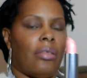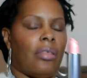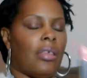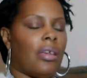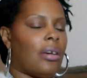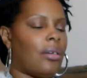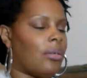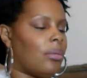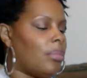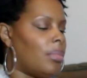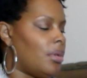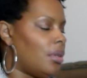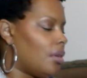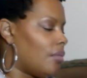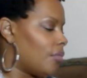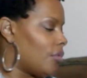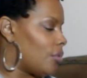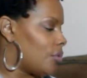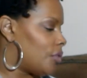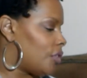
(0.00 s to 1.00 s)
That'll be
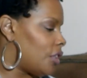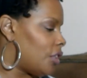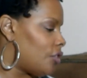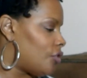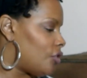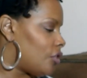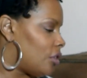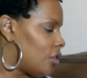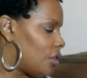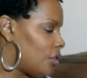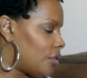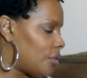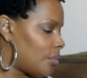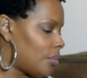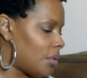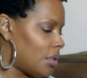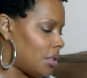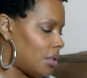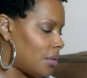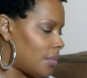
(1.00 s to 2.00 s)
in rotation this
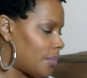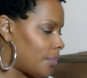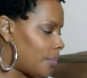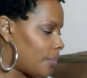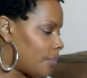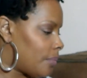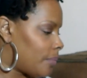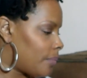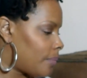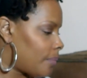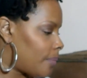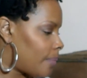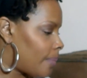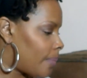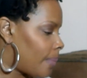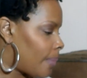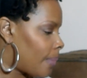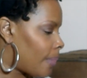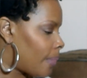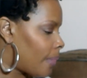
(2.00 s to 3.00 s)
week.
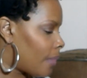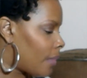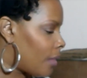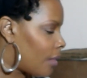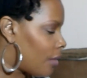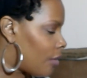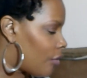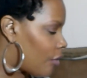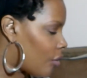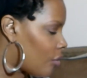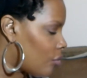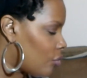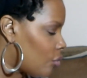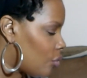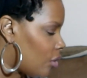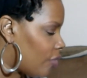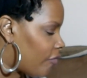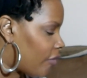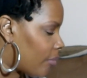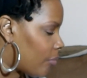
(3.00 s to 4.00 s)
Don't
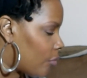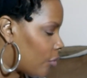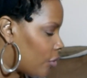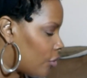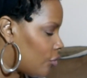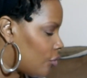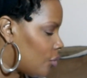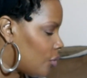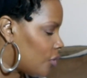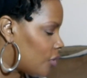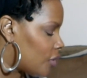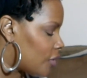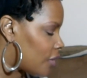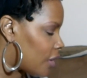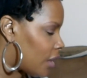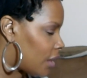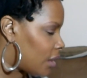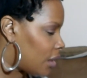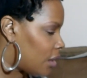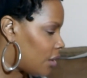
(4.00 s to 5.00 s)
know if I'm going to use this
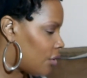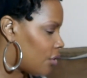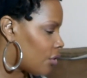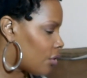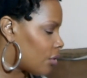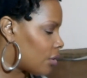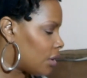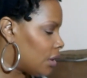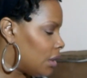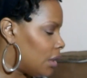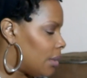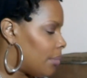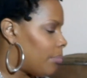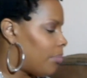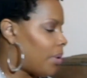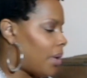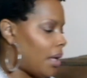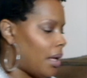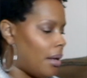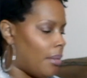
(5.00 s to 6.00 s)
LA Girl lip
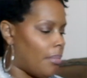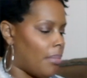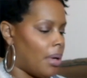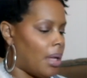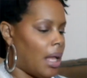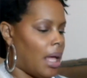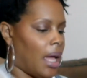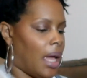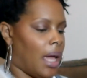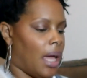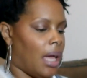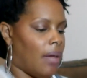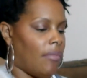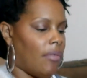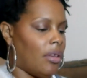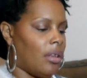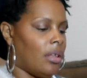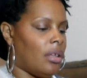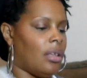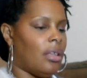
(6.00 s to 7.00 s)
paint, but I have
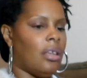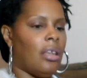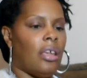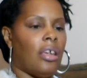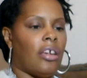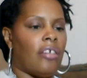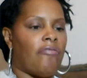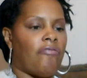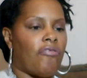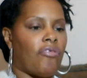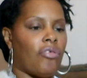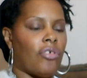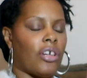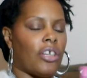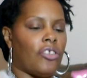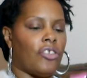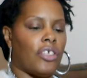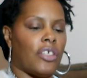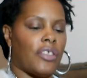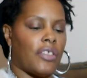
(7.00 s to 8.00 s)
it in there for
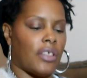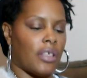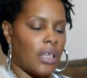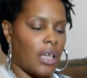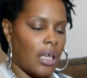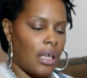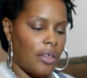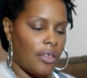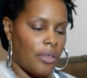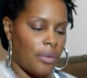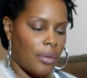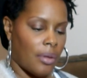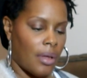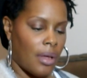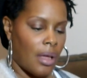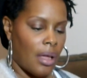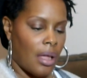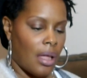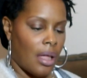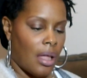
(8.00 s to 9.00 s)
just in case.
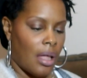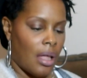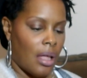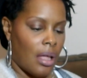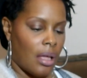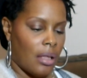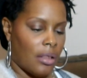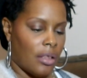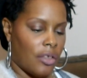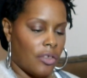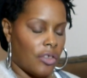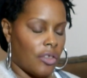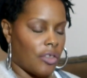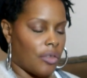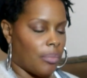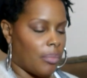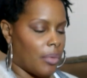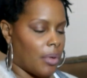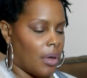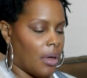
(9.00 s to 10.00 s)
This
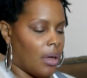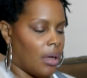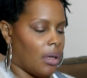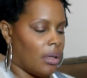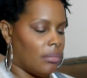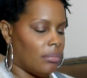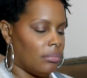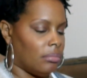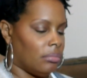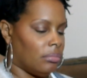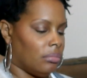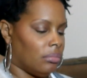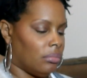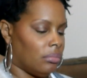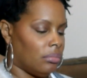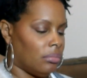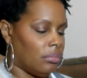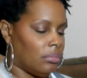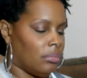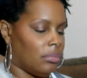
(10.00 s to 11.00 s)
is um
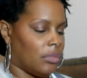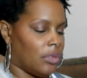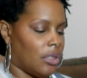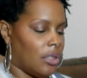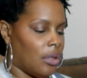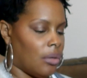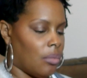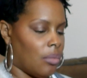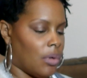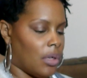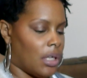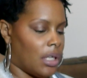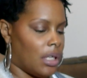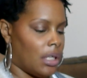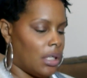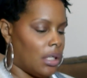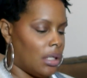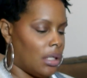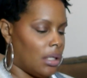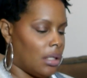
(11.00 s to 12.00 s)
the one
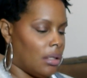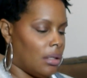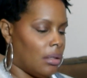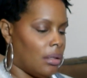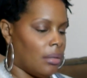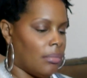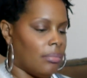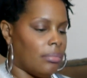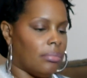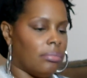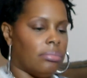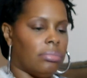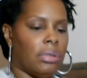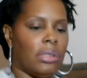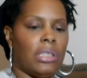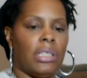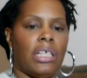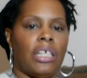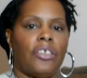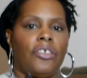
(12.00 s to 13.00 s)
in
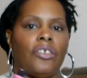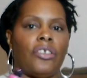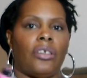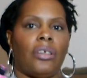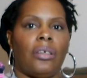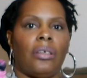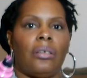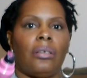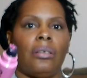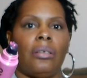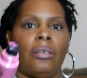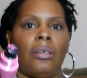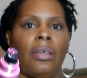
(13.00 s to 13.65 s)
blushing.